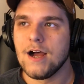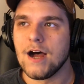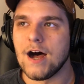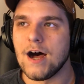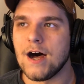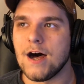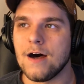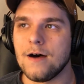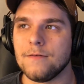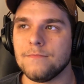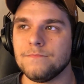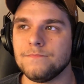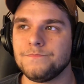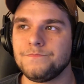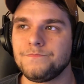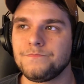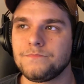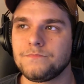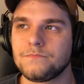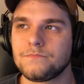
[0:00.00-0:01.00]

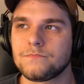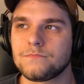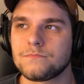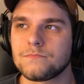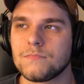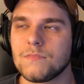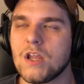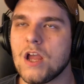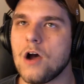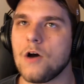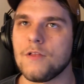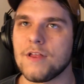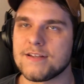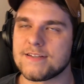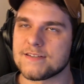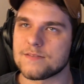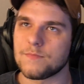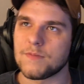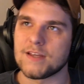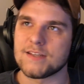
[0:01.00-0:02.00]
No, that
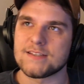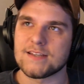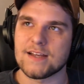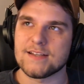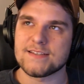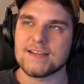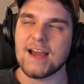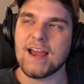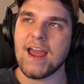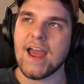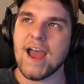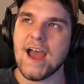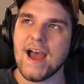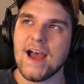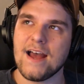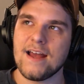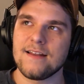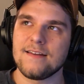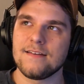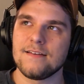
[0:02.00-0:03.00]
doesn't make sense. I
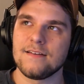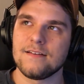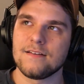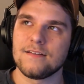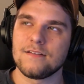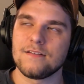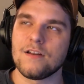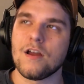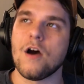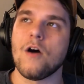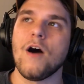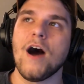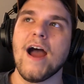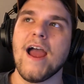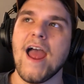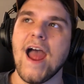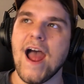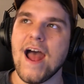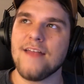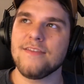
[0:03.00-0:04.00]
had
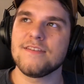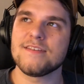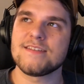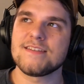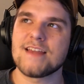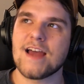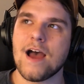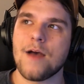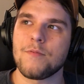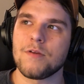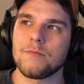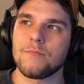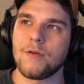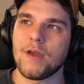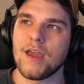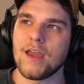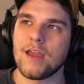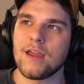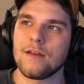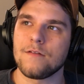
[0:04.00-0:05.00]
the stabbing
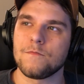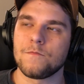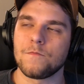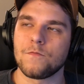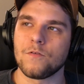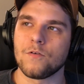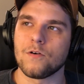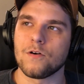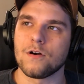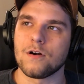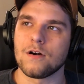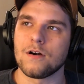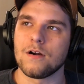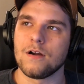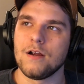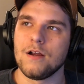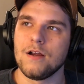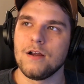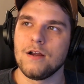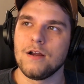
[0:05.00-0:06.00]
pain for
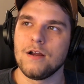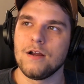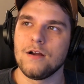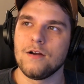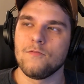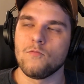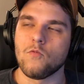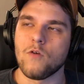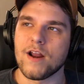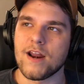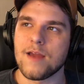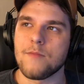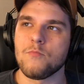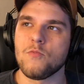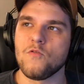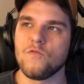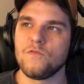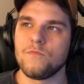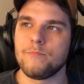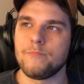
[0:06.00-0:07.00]
when I
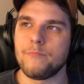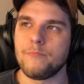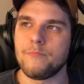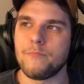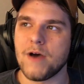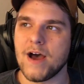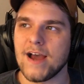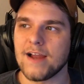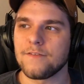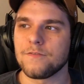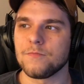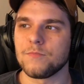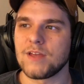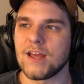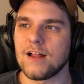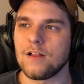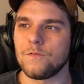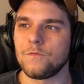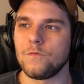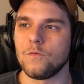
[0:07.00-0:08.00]
moved back from
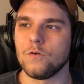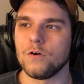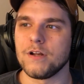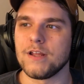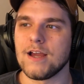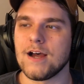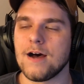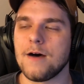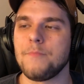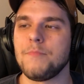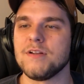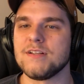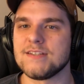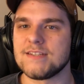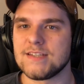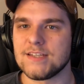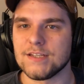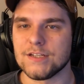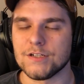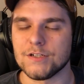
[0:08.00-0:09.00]
California up
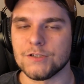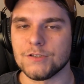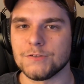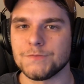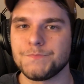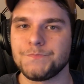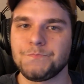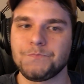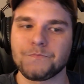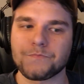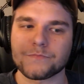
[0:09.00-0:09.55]
until